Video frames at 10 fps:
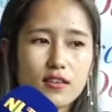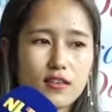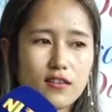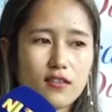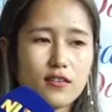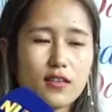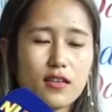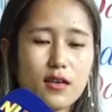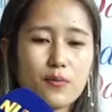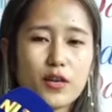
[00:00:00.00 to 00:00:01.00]
a
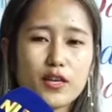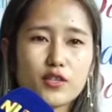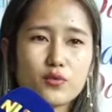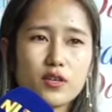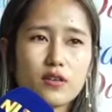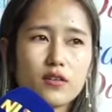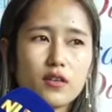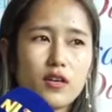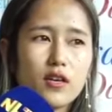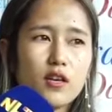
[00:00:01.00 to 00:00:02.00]
place where
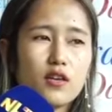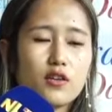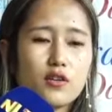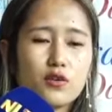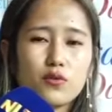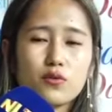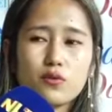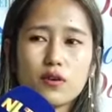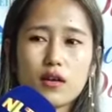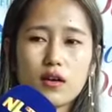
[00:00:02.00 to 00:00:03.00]
you
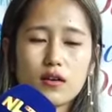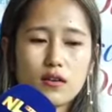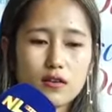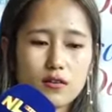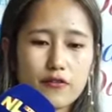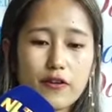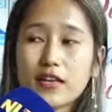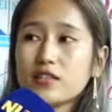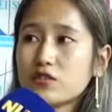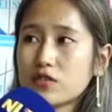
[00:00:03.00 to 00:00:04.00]

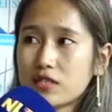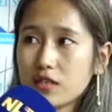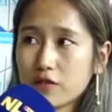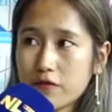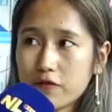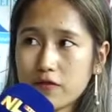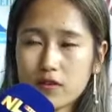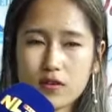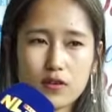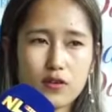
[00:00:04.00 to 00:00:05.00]
find yourself
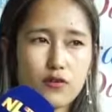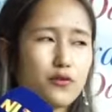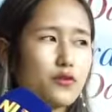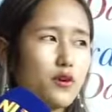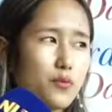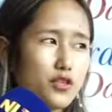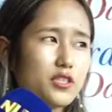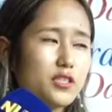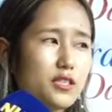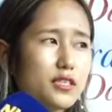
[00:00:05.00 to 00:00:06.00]
through the
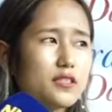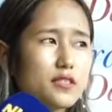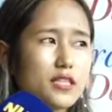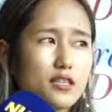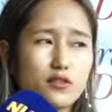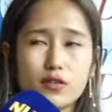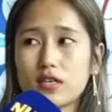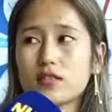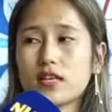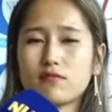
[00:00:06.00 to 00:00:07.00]
opportunities that you
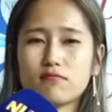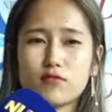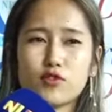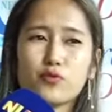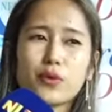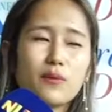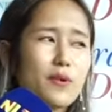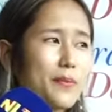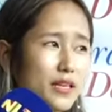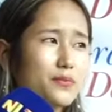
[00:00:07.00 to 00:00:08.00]
get, and you become a
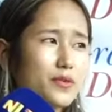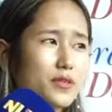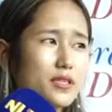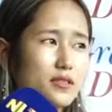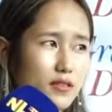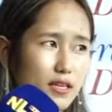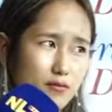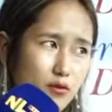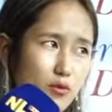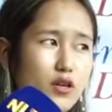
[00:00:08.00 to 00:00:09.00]
better person than
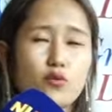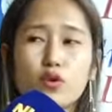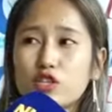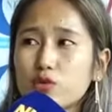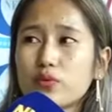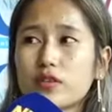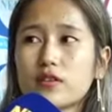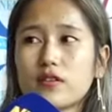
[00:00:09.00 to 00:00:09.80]
what you were.